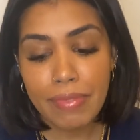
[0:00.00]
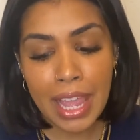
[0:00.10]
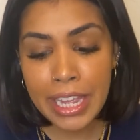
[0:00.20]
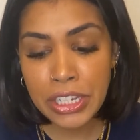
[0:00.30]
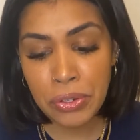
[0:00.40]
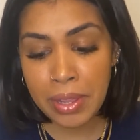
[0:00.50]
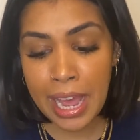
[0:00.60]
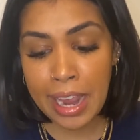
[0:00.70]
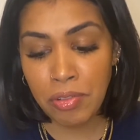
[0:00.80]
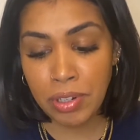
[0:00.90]
I do that.
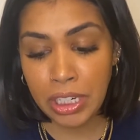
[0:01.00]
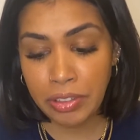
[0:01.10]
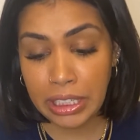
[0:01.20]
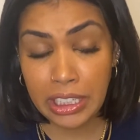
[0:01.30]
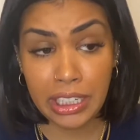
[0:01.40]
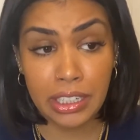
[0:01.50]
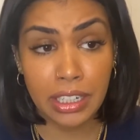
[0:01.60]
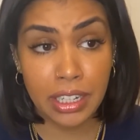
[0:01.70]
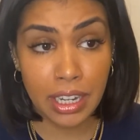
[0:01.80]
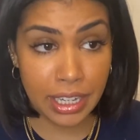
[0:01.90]
I really need a
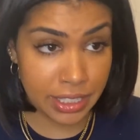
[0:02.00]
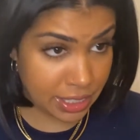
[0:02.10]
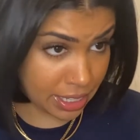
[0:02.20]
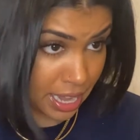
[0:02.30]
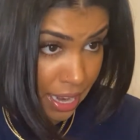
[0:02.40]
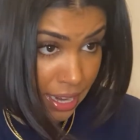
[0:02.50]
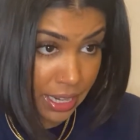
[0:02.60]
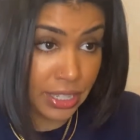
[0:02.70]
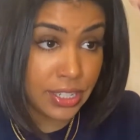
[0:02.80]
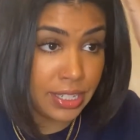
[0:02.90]
cut, and I
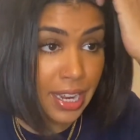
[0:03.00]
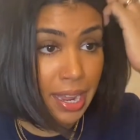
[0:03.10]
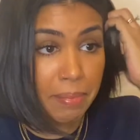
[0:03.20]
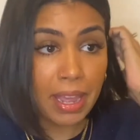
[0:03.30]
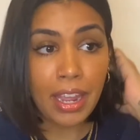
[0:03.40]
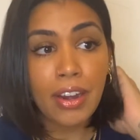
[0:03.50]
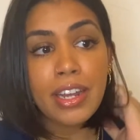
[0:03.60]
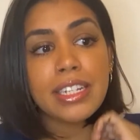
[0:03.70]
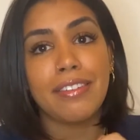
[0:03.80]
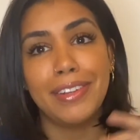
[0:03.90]
need to dye my hair
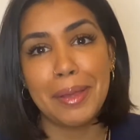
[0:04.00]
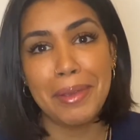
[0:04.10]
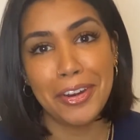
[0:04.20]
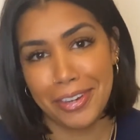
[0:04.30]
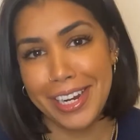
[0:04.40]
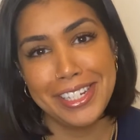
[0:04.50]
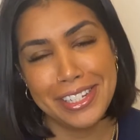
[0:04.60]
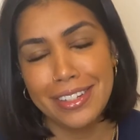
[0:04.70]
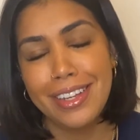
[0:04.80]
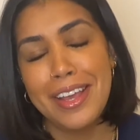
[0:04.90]
because I feel like my
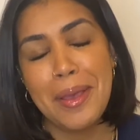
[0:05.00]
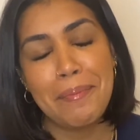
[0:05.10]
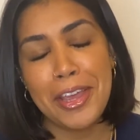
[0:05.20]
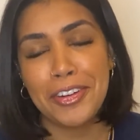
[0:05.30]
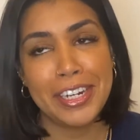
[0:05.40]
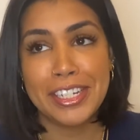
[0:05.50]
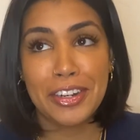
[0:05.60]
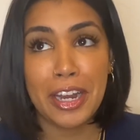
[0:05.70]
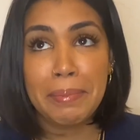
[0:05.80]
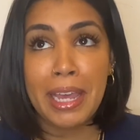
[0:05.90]
grays are
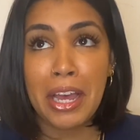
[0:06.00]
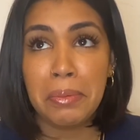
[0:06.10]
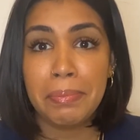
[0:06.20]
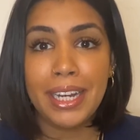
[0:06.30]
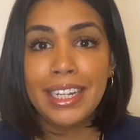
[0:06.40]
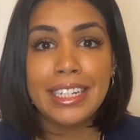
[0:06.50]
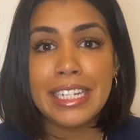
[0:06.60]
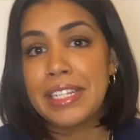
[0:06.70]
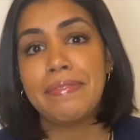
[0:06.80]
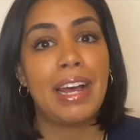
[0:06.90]
coming out, but
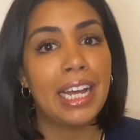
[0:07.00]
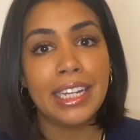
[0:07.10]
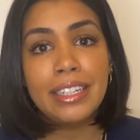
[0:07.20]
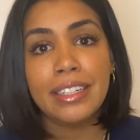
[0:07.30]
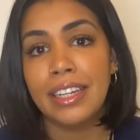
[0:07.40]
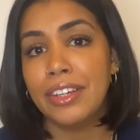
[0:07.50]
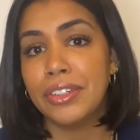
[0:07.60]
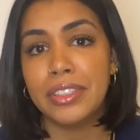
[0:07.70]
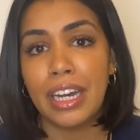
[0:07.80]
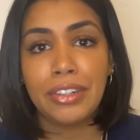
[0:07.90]
it's fine.
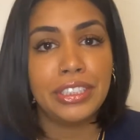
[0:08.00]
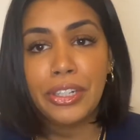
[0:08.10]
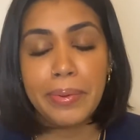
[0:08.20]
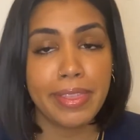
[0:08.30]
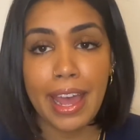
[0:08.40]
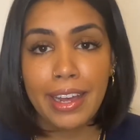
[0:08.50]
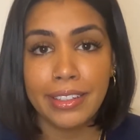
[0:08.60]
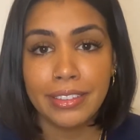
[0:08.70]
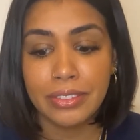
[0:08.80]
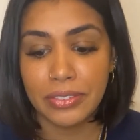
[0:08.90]
I'll deal with that
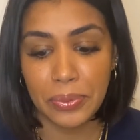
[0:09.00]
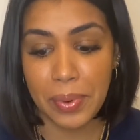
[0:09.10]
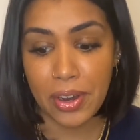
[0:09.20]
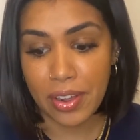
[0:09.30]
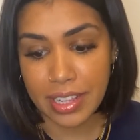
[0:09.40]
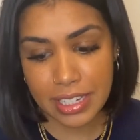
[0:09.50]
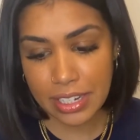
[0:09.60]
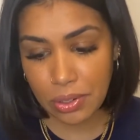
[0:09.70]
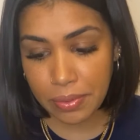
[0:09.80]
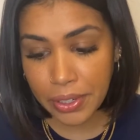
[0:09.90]
when all this is
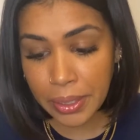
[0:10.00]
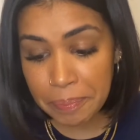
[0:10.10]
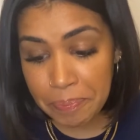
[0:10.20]
over.